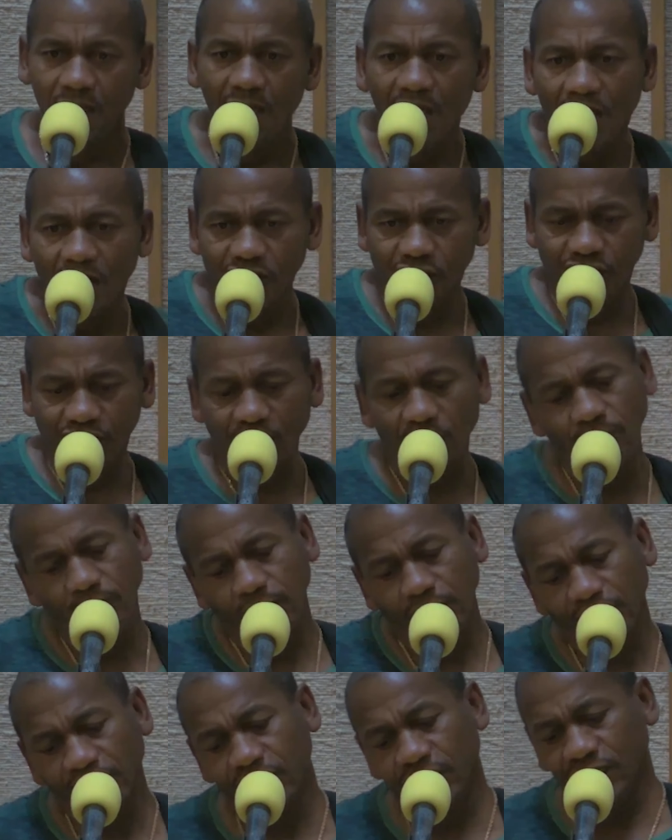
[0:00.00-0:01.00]
it's so
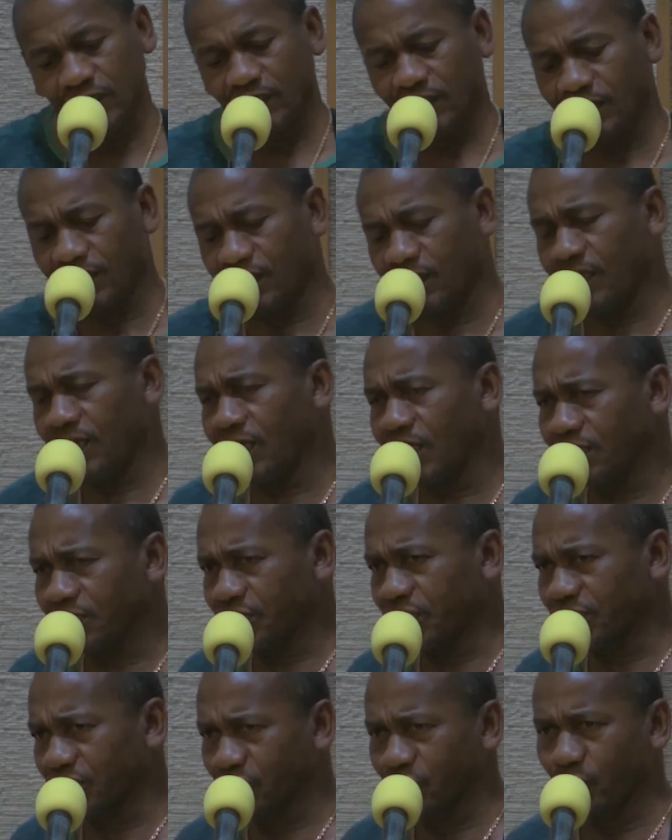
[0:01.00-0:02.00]
easy
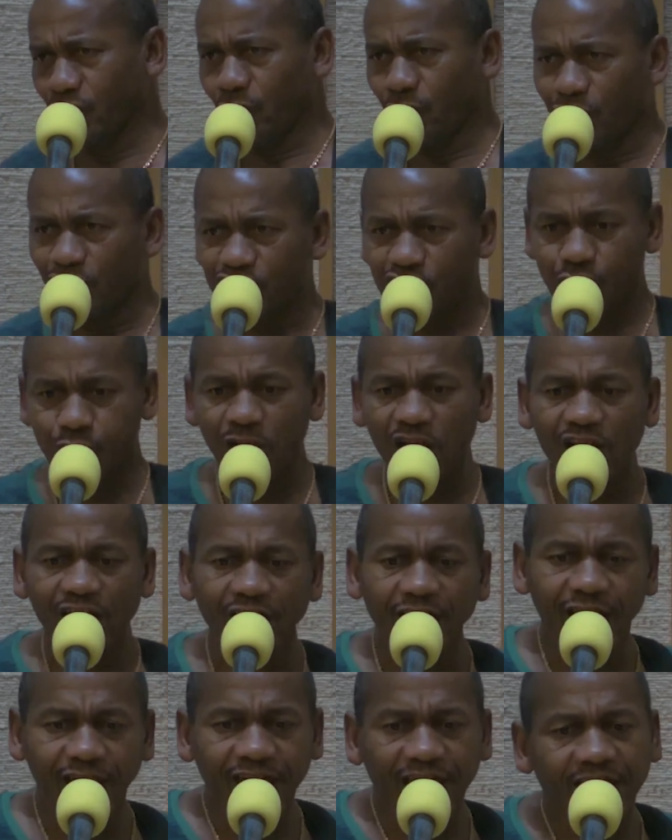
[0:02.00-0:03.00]
to
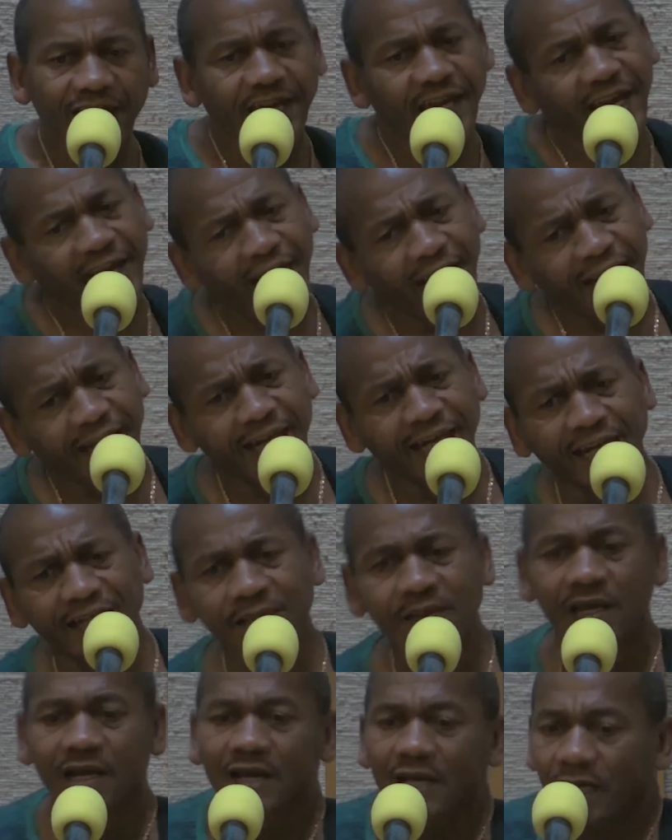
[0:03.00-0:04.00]
explain.
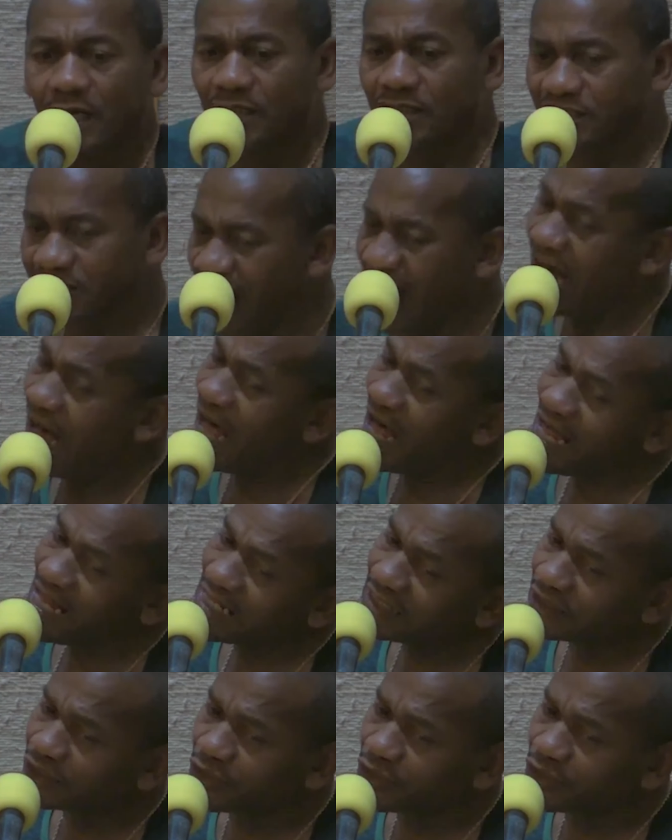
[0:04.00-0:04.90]
God's